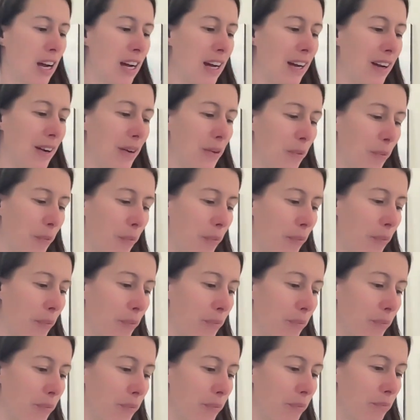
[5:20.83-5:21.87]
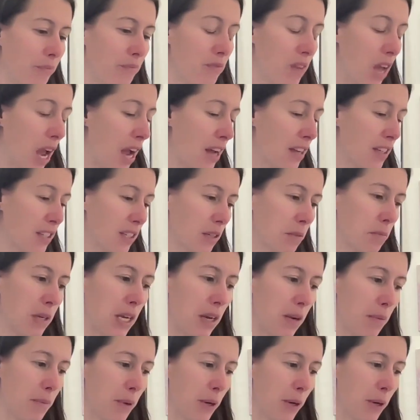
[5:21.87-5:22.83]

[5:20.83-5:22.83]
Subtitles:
um, ask me.